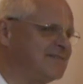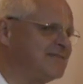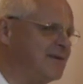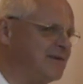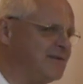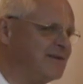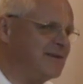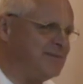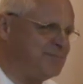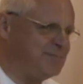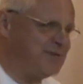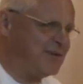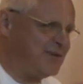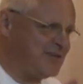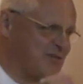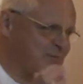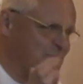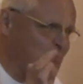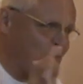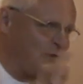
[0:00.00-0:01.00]
where you can
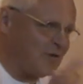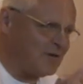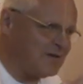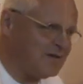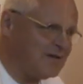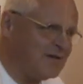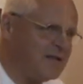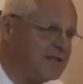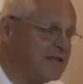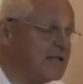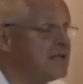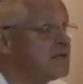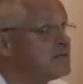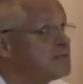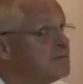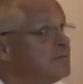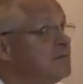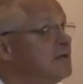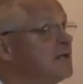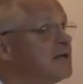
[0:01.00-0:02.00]
preach more. That
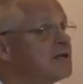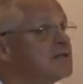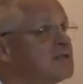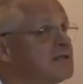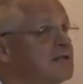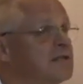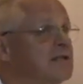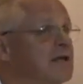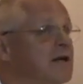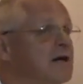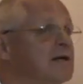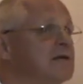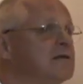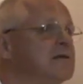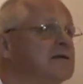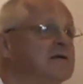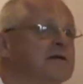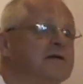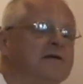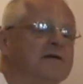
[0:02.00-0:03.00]
doesn't mean actually there are
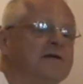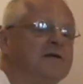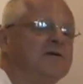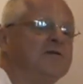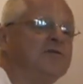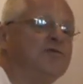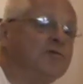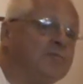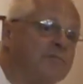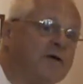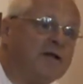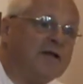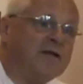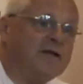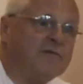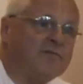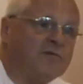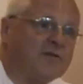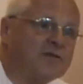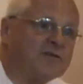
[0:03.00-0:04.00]
too many
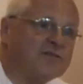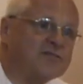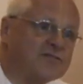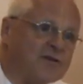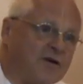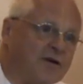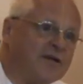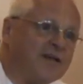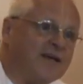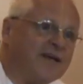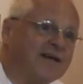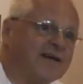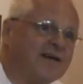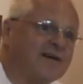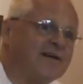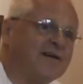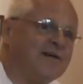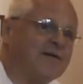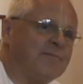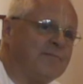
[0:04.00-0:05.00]
devotees joining,
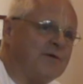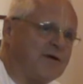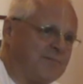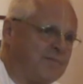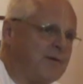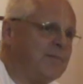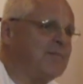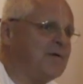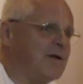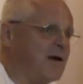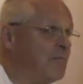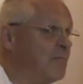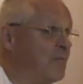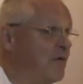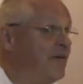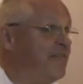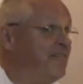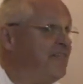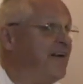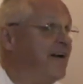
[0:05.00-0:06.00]
but people are
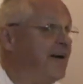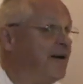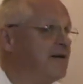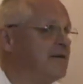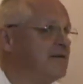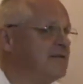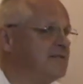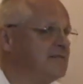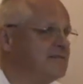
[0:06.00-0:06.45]
more aware.